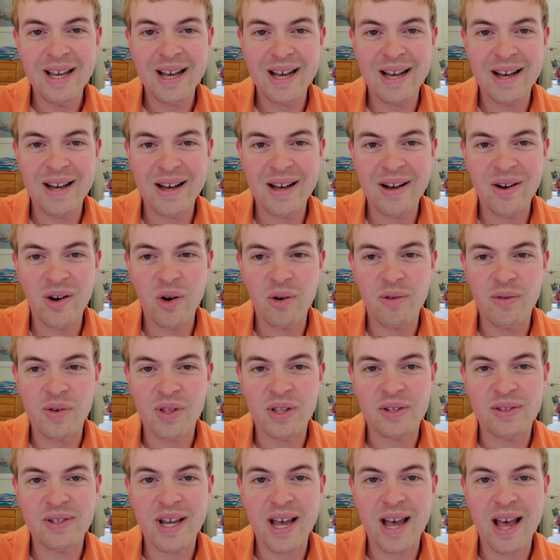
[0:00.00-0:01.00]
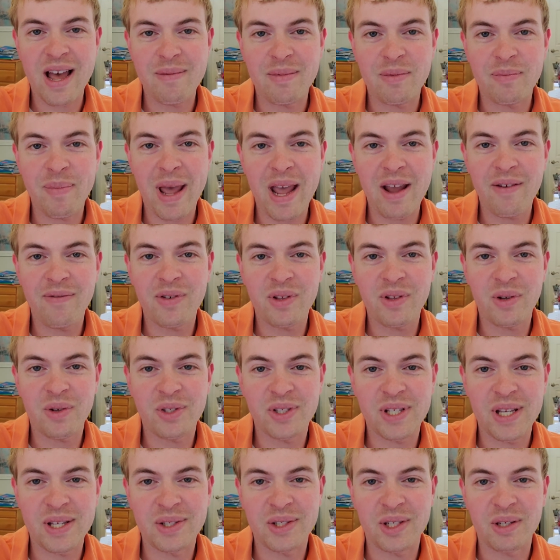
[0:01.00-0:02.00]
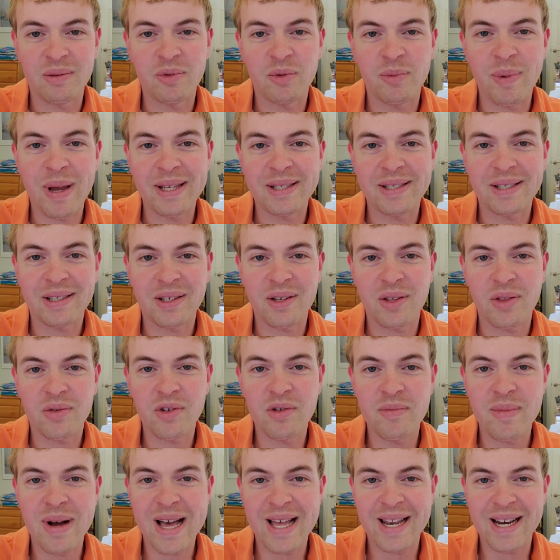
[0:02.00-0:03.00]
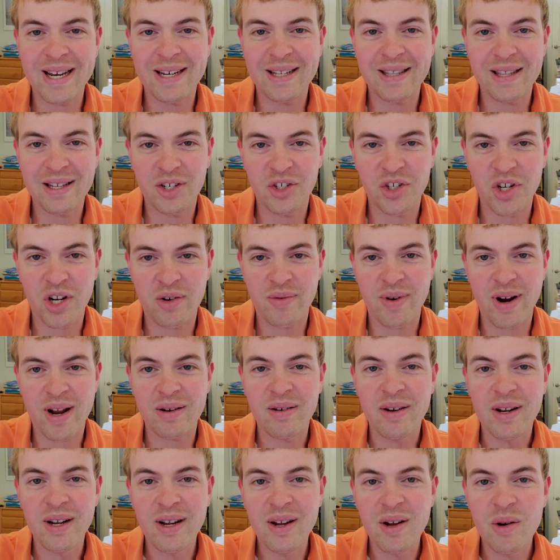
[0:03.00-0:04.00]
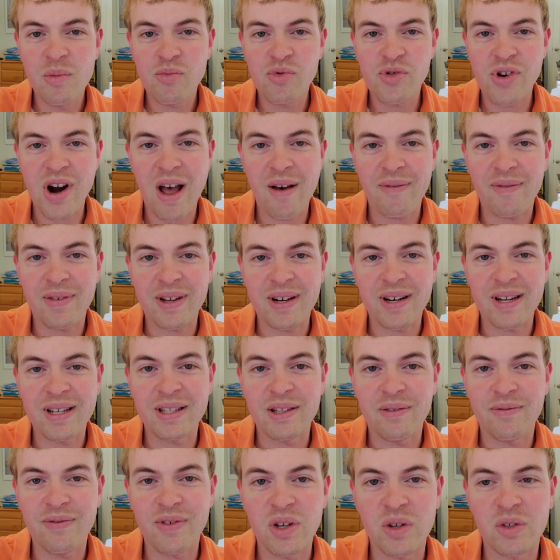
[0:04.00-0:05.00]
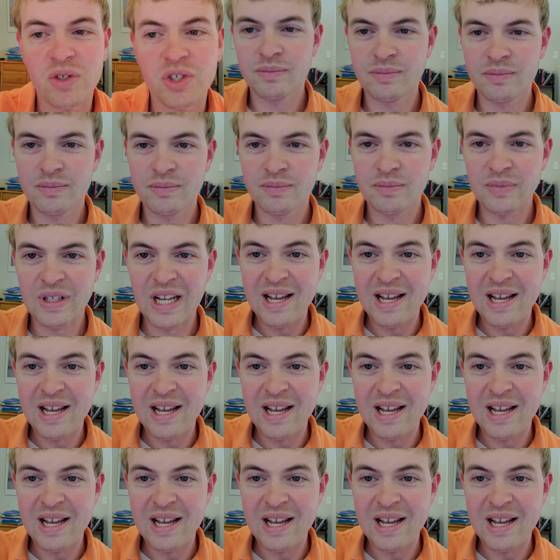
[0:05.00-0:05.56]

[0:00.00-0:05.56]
over the time, pay for their systems basically through mining, and then generate profit in the future.